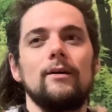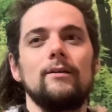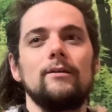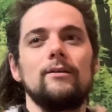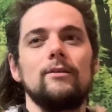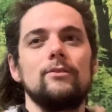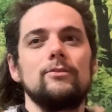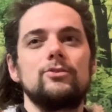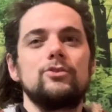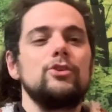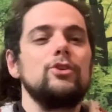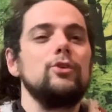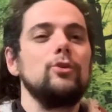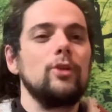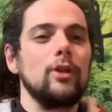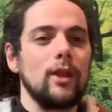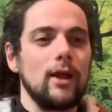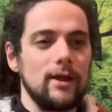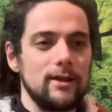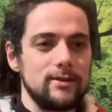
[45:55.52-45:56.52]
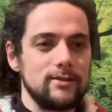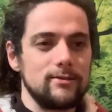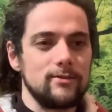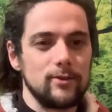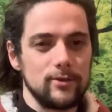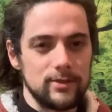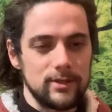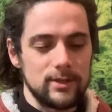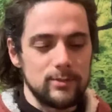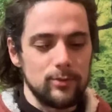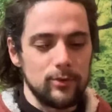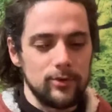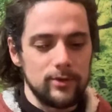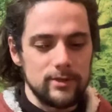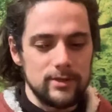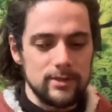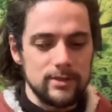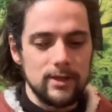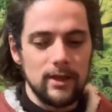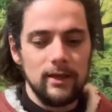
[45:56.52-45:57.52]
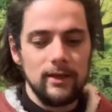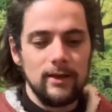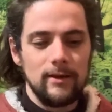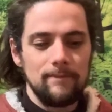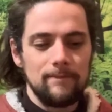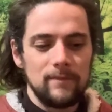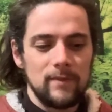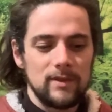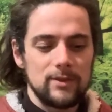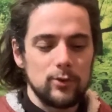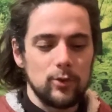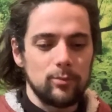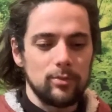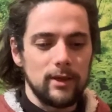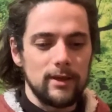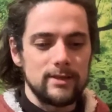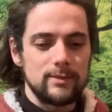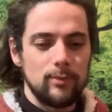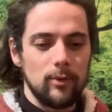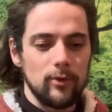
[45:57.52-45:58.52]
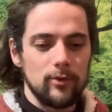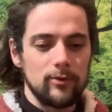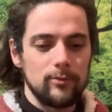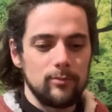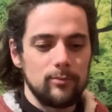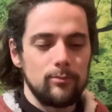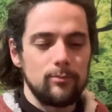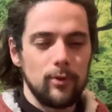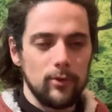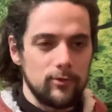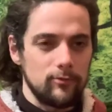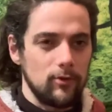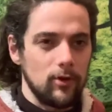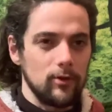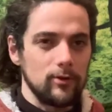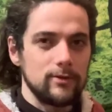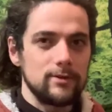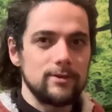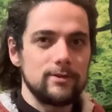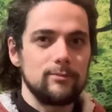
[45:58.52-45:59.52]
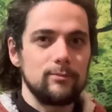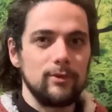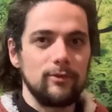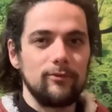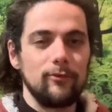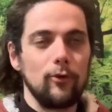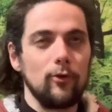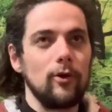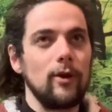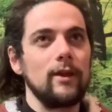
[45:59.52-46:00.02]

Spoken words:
to utilize those experiences. So it plays both roles, before and